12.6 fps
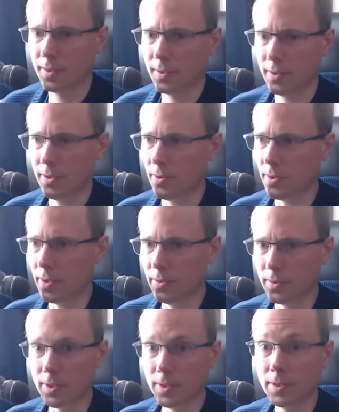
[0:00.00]
No
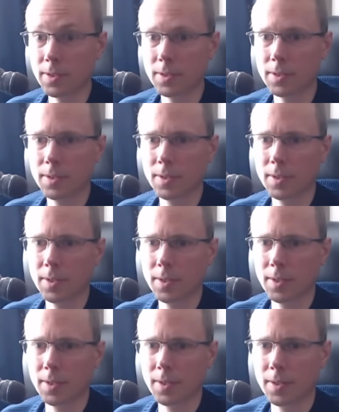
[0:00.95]
gold though.
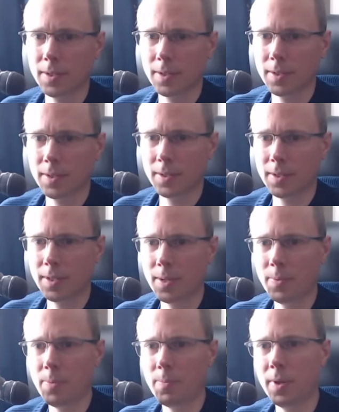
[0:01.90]
Can
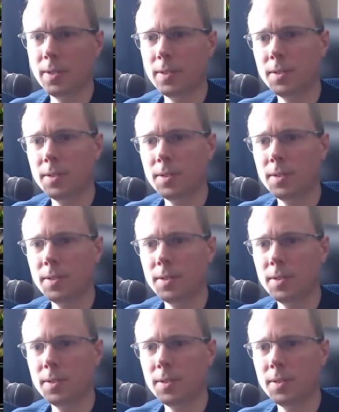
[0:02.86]
we ban